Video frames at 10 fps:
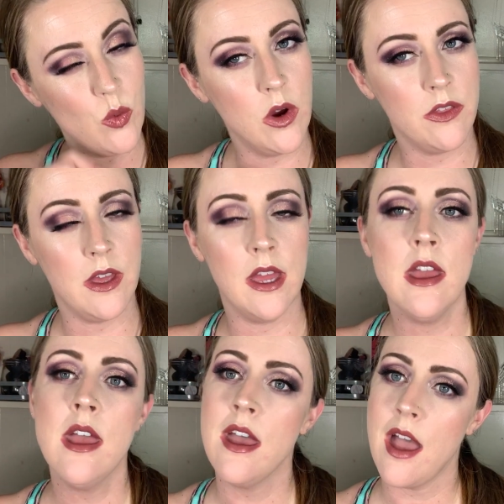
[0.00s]
worth it.
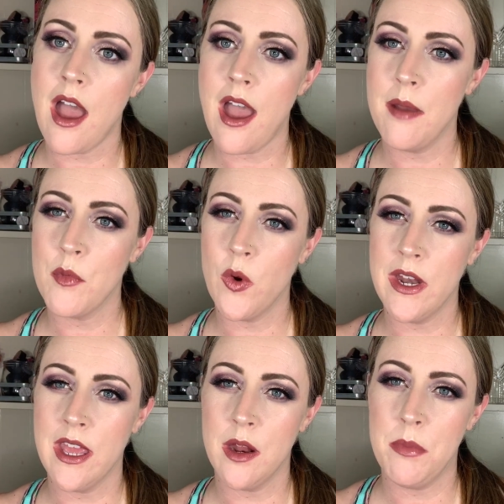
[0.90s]
I'm going
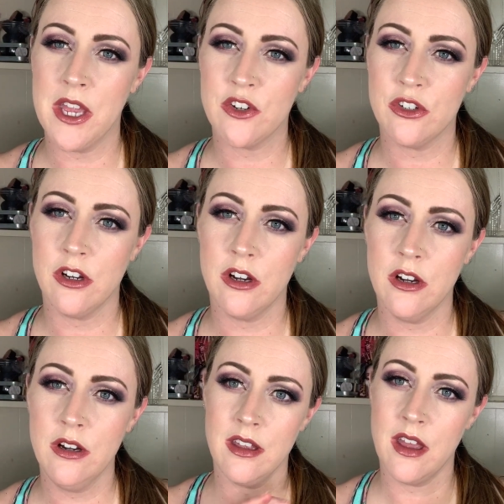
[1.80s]
to get a
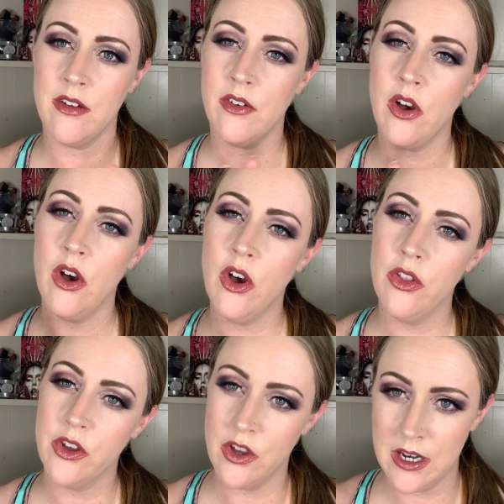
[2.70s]
picture of all
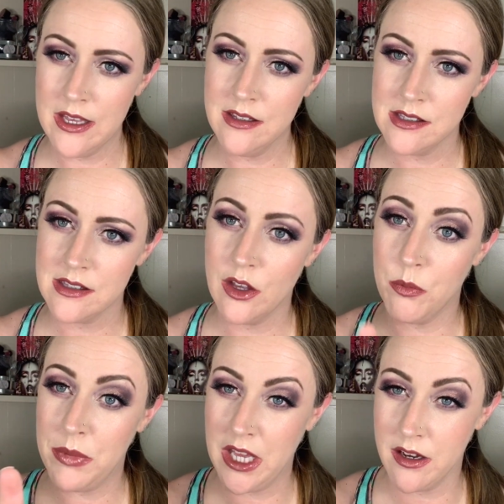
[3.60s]
the goodies. They'll
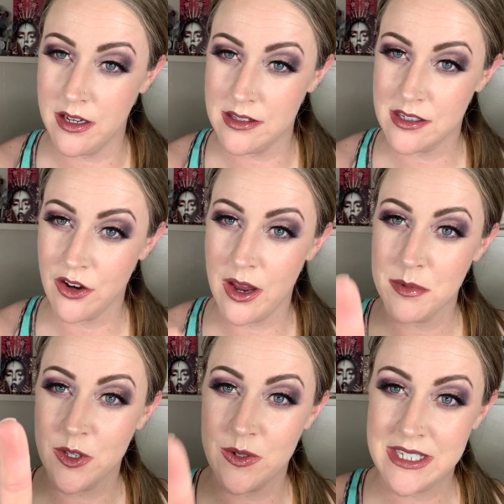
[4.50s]
be on Instagram,
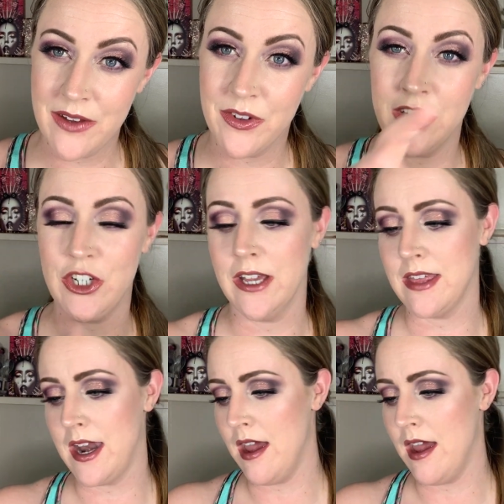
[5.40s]
so definitely check that